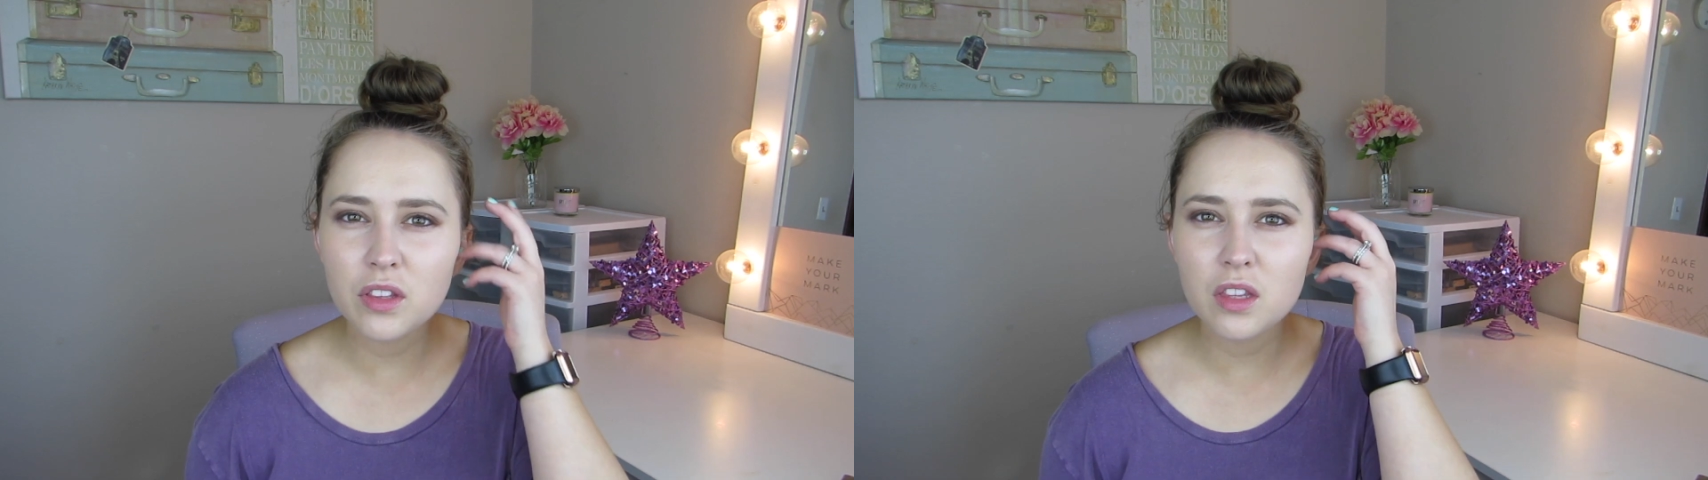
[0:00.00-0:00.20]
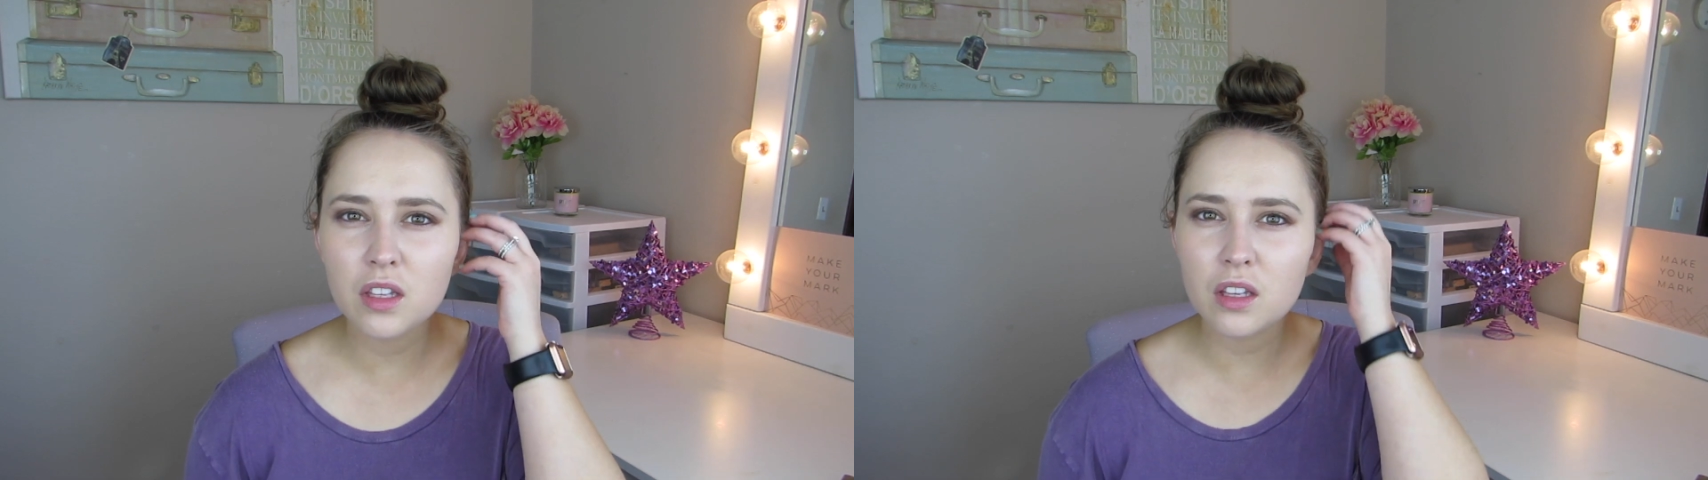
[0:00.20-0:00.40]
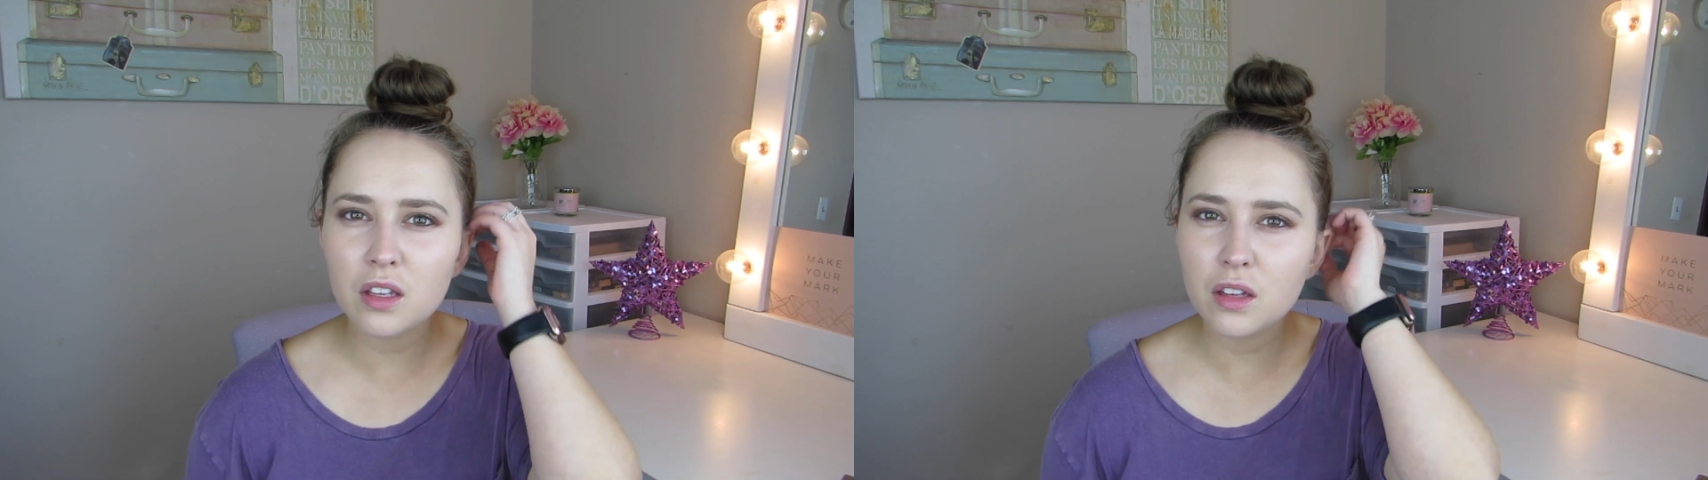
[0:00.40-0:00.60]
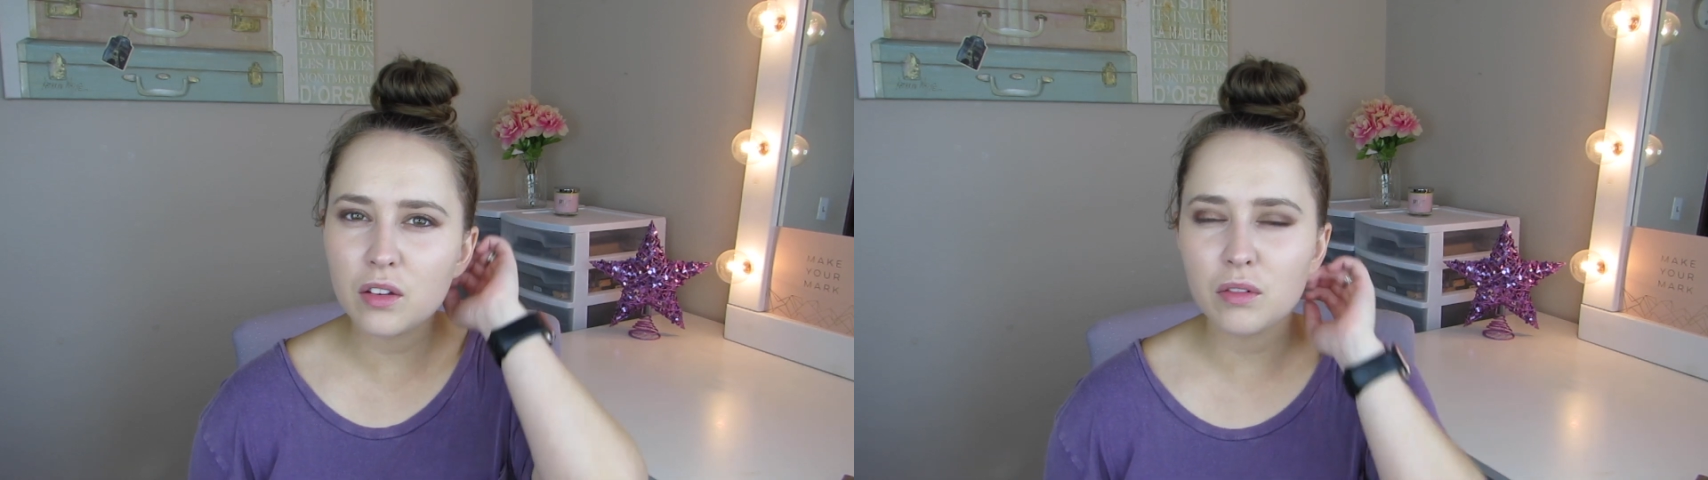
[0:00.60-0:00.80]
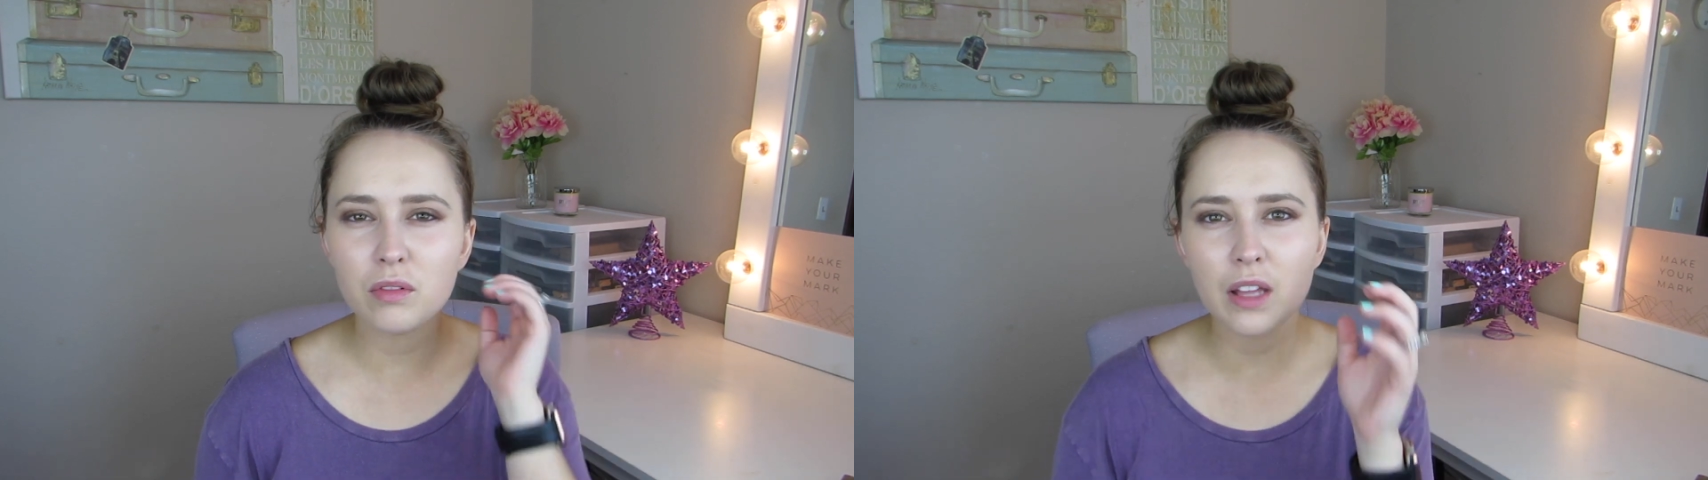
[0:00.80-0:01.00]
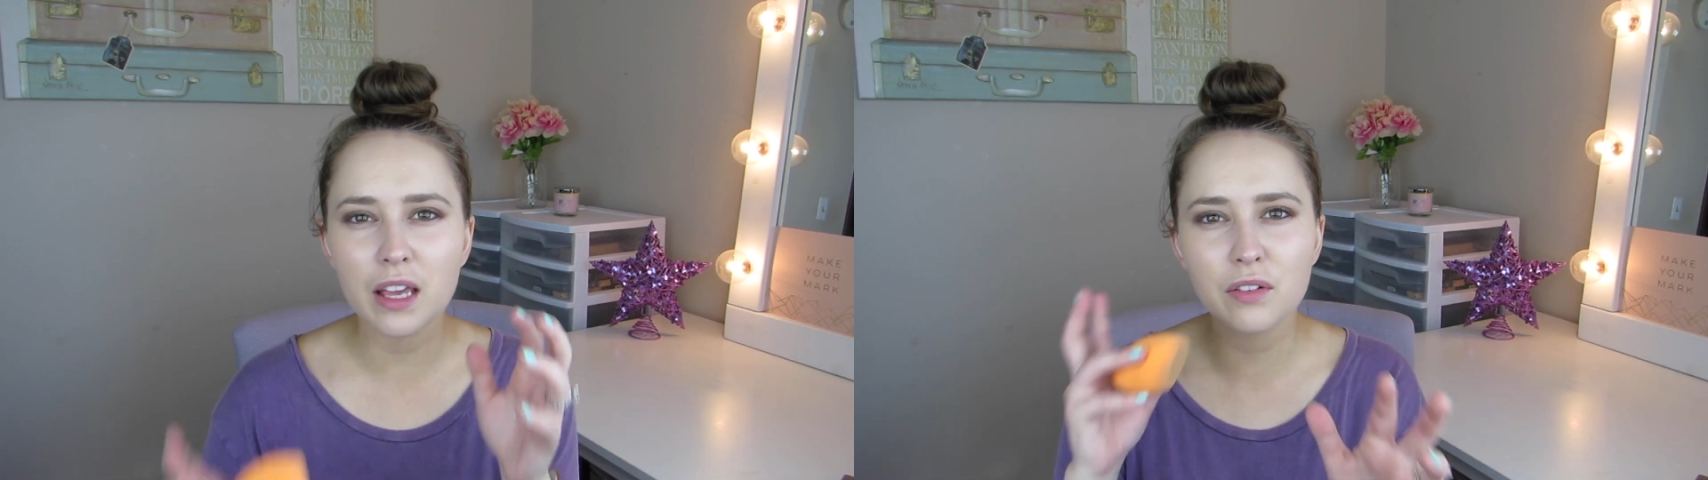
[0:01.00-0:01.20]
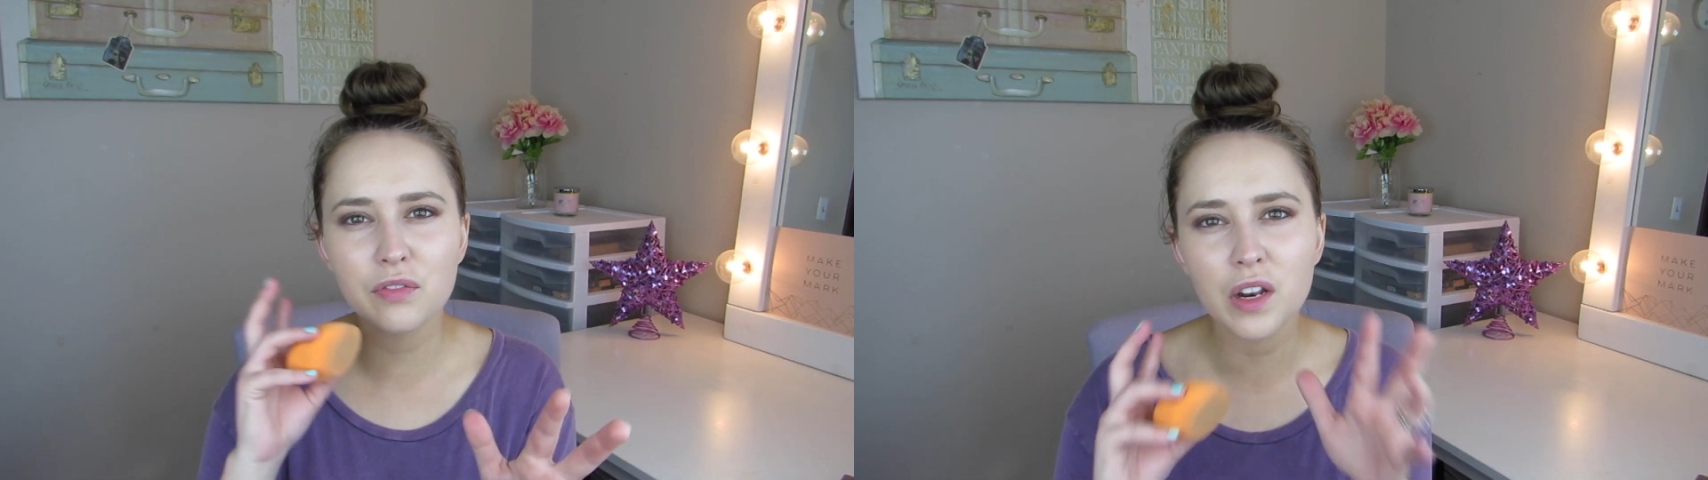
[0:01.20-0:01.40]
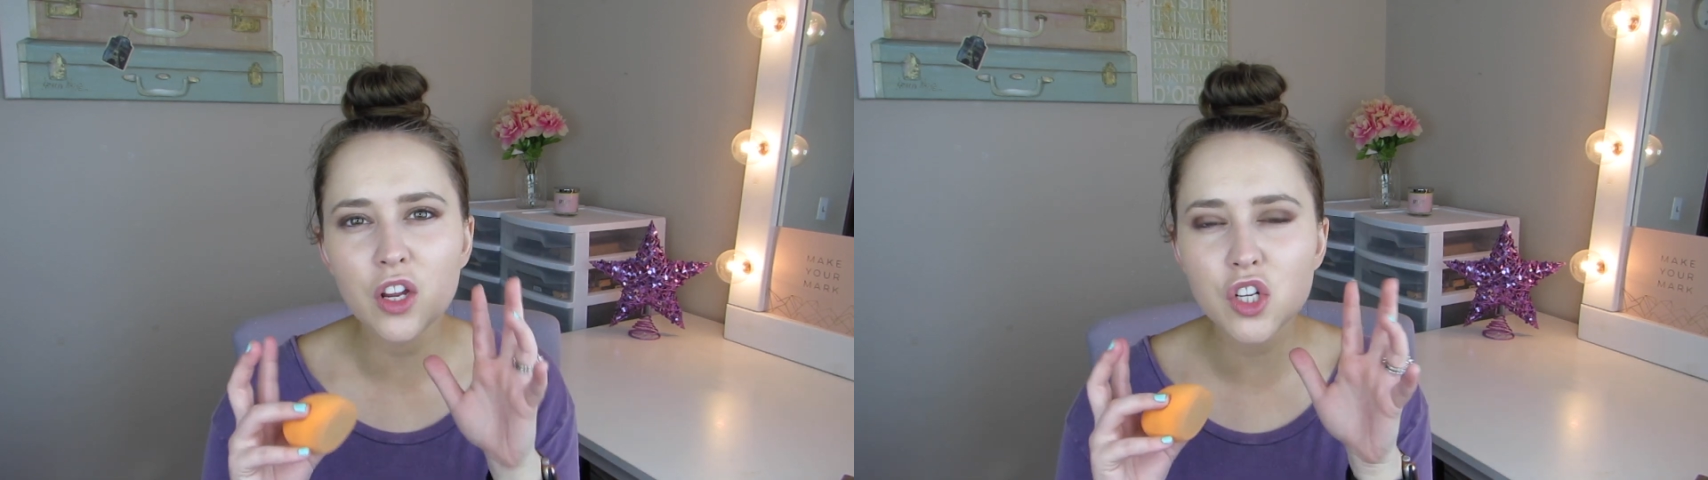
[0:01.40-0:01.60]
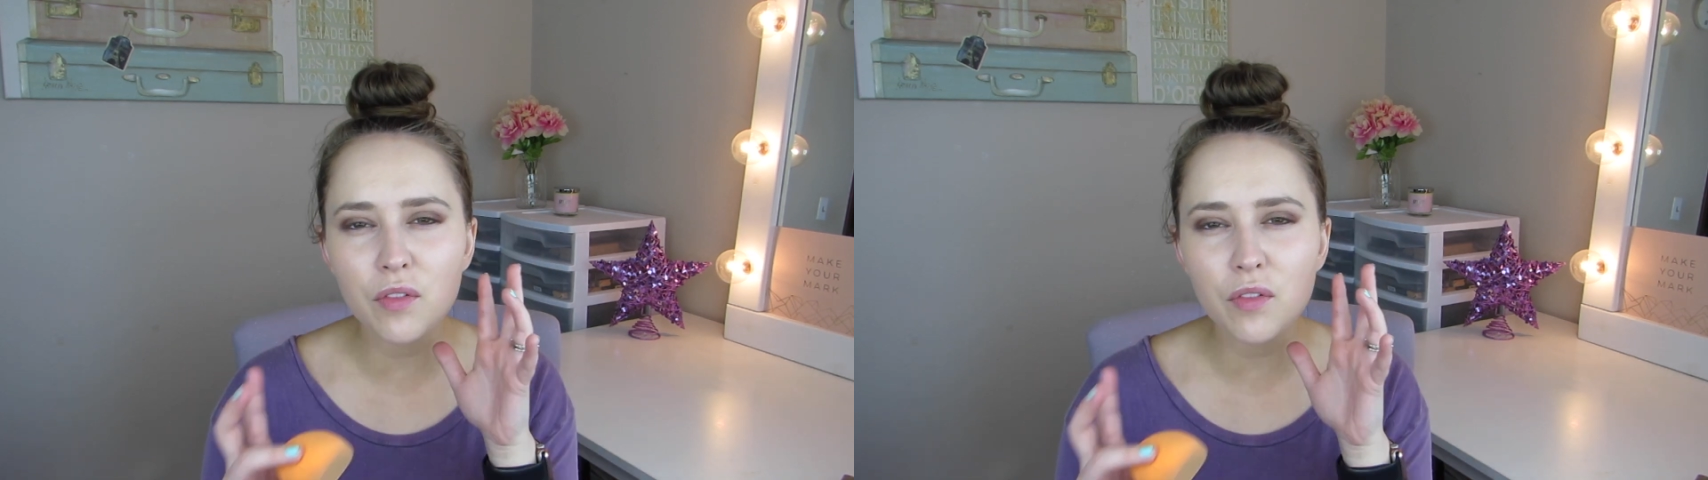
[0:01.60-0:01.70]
that the finish